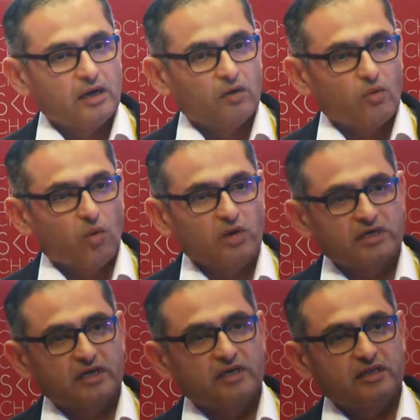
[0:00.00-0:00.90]
What
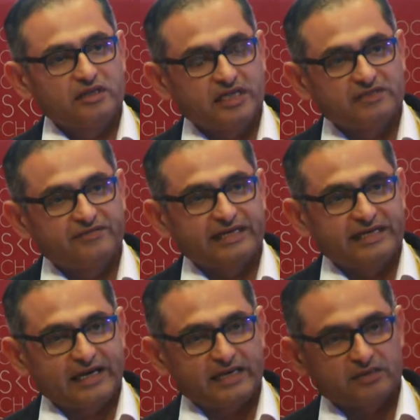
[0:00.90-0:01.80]
these
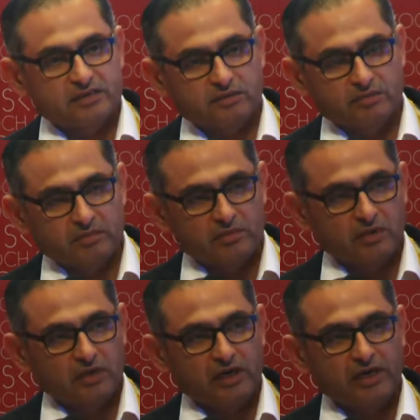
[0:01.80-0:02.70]
fintechs,
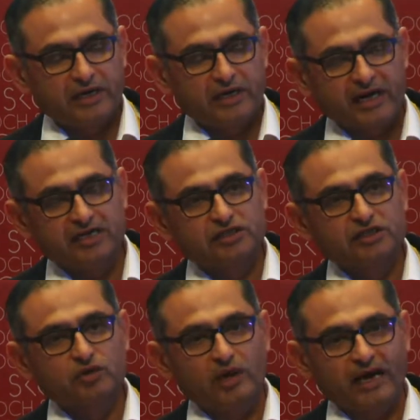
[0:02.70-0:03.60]
in addition
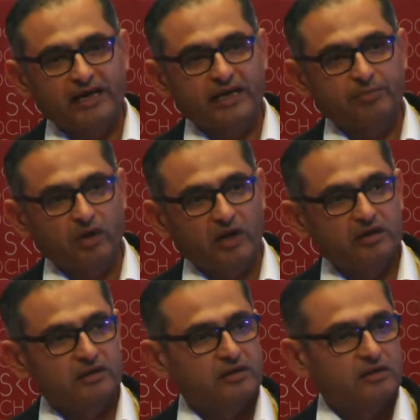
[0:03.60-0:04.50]
to adding a
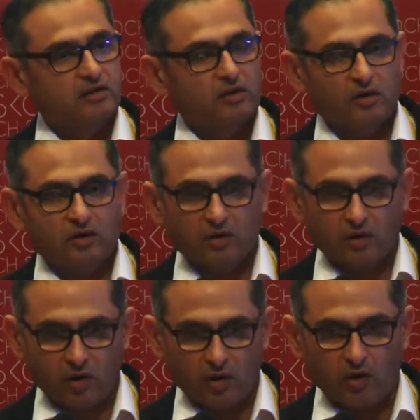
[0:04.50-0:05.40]
product
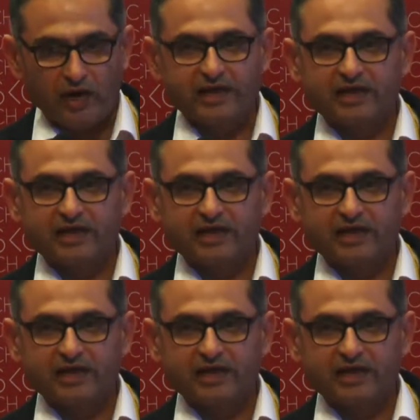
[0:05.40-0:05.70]
or adding a